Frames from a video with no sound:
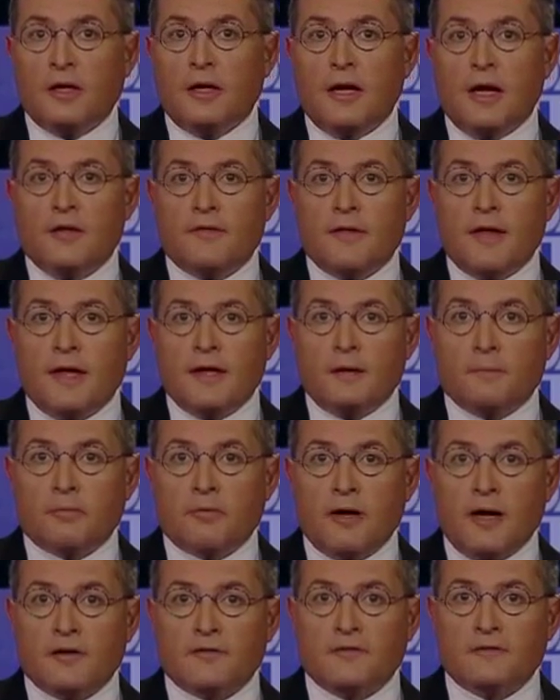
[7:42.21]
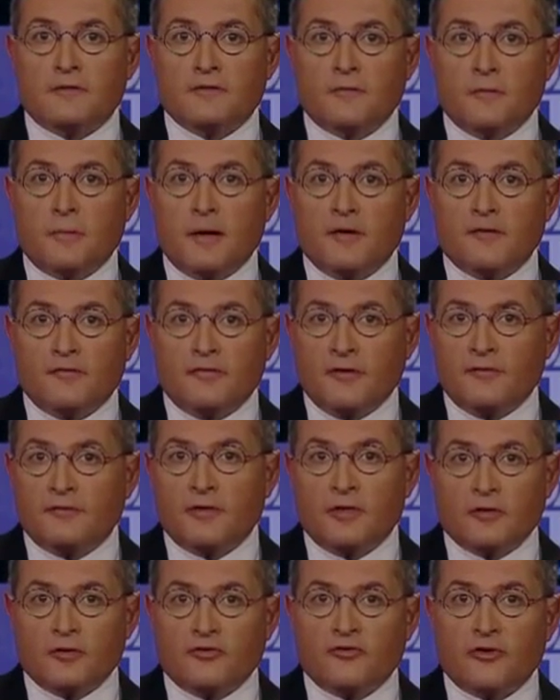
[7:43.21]
and then a process of about
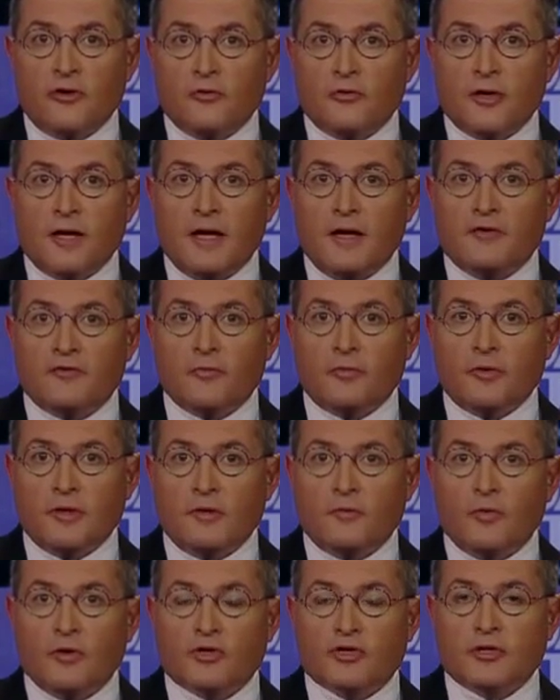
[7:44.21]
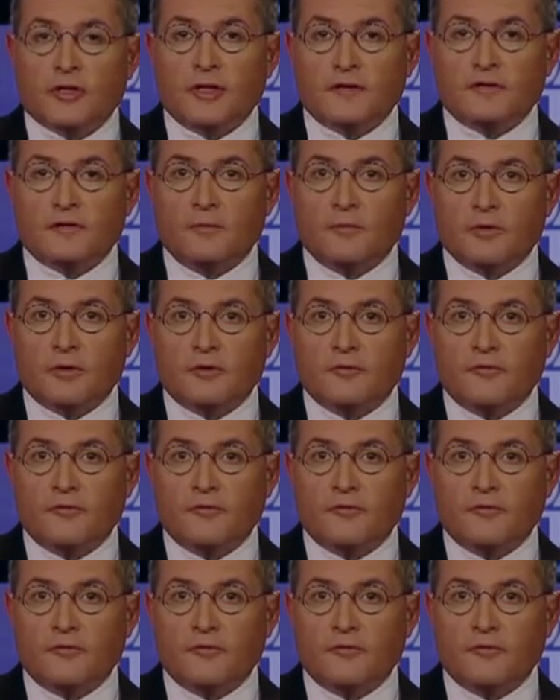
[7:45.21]
fifty or so days within which to get someone